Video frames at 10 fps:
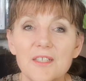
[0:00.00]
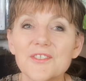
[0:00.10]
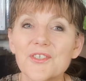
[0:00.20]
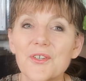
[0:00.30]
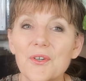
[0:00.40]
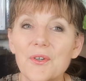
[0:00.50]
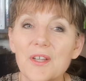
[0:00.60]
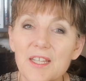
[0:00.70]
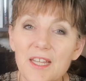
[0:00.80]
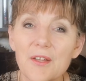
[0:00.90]
So
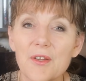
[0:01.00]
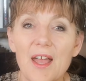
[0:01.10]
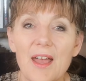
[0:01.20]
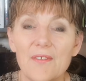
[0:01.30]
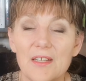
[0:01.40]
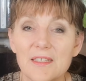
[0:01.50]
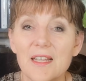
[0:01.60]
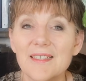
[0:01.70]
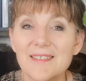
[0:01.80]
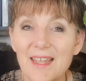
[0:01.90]
here you have it,
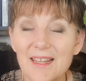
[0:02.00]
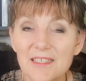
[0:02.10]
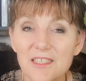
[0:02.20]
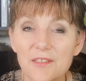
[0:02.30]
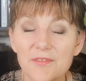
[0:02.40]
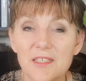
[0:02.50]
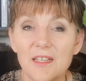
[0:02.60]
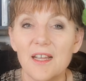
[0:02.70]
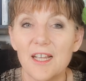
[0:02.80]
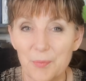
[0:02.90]
negatives
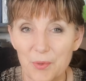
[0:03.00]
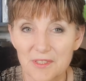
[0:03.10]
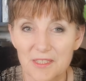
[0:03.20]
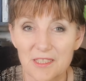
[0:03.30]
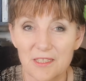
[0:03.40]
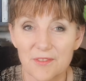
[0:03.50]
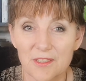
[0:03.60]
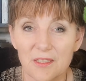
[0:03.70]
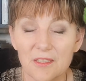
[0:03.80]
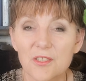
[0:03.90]
and
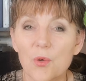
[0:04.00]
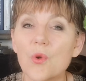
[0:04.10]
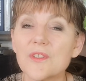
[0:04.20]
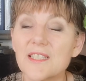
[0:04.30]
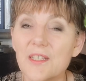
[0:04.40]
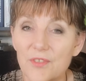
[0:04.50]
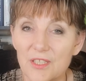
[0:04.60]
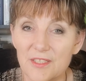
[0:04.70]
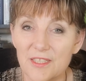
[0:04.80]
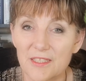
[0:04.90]
positives. So what's the
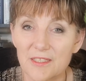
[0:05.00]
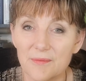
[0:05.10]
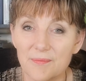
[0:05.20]
verdict?